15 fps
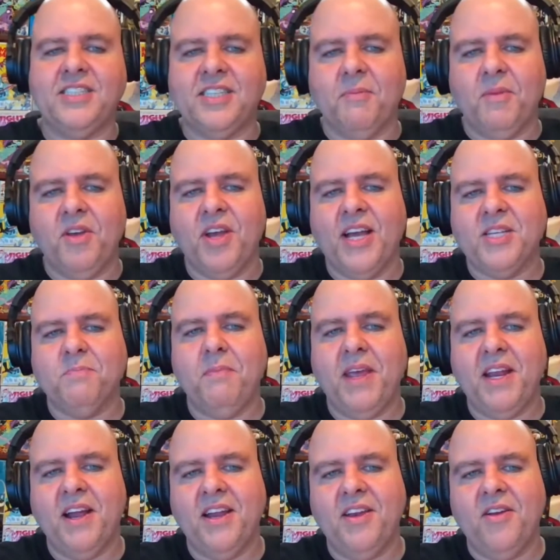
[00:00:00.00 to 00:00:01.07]
Some of you guys may
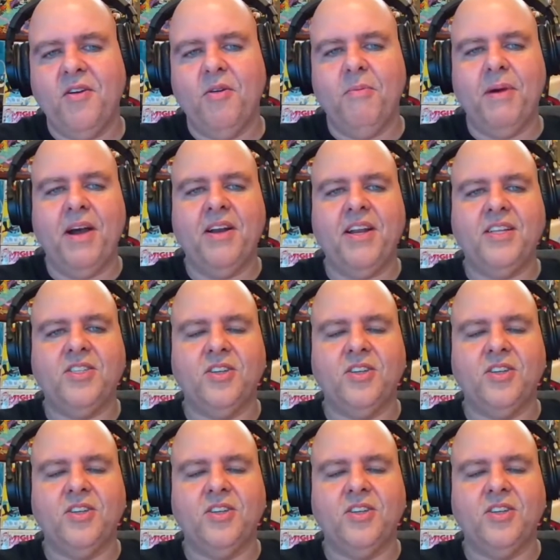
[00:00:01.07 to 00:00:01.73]
not know about it.